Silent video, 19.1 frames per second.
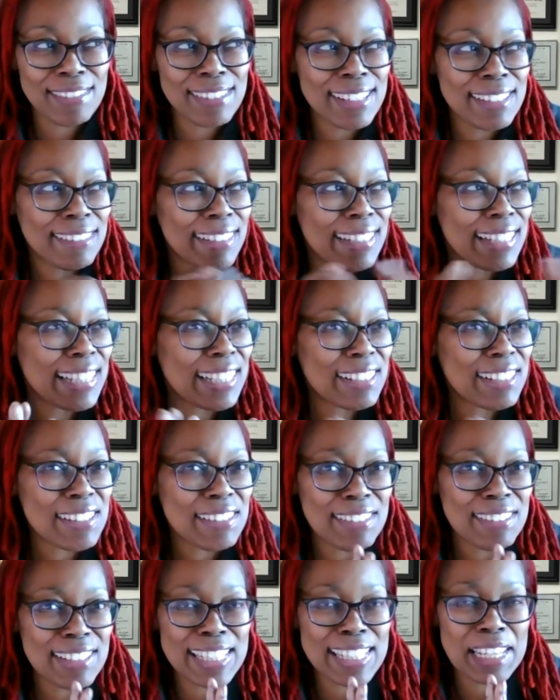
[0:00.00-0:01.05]
was there anything else
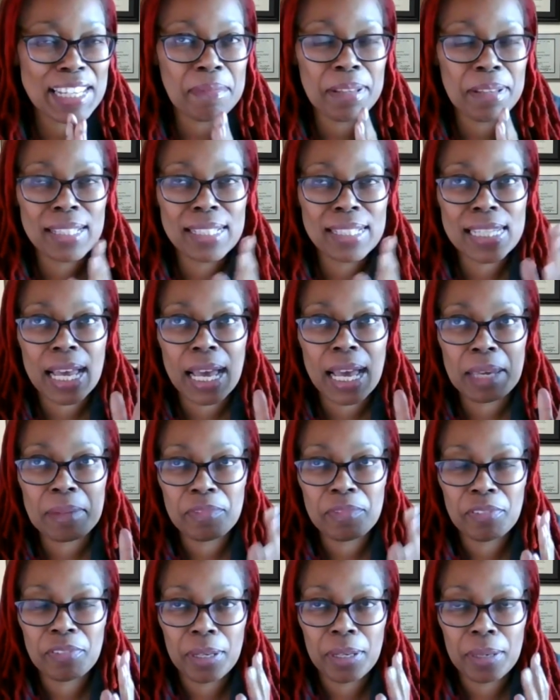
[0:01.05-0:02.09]
I wanted to say about the
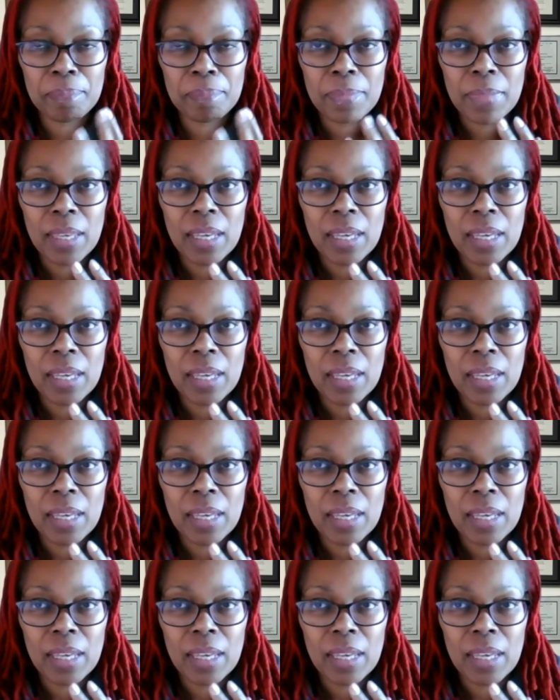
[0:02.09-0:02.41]
time frame?